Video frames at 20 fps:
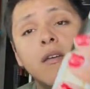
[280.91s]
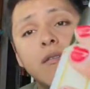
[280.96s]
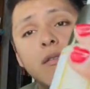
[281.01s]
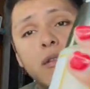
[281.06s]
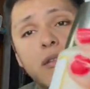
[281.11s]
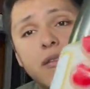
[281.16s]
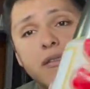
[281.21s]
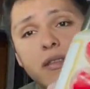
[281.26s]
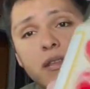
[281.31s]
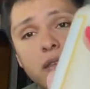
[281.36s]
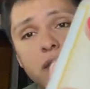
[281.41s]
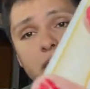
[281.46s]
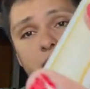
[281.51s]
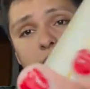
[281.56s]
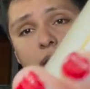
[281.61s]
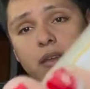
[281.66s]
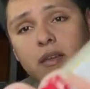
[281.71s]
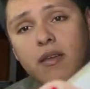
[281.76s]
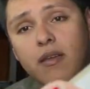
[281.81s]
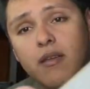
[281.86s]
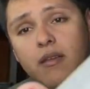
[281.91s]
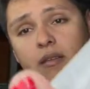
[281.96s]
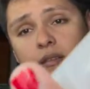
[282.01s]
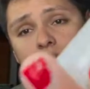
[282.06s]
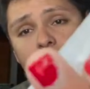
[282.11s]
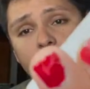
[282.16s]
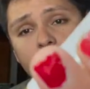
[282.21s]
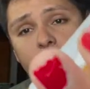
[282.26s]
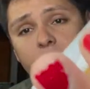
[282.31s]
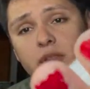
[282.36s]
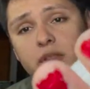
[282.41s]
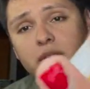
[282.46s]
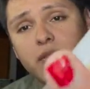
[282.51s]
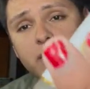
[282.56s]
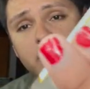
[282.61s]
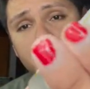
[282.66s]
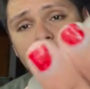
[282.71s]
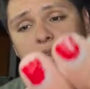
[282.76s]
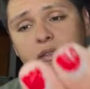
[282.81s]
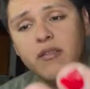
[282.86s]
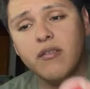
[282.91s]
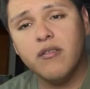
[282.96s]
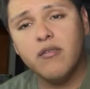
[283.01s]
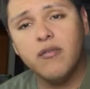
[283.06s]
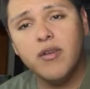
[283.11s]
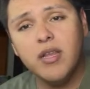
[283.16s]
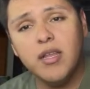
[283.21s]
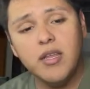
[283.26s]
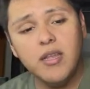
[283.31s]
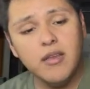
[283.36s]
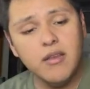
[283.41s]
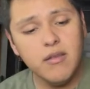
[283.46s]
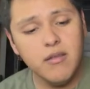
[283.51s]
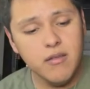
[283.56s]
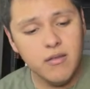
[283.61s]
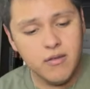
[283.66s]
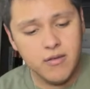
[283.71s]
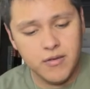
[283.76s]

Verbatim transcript: it looks like you guys up on the big screen.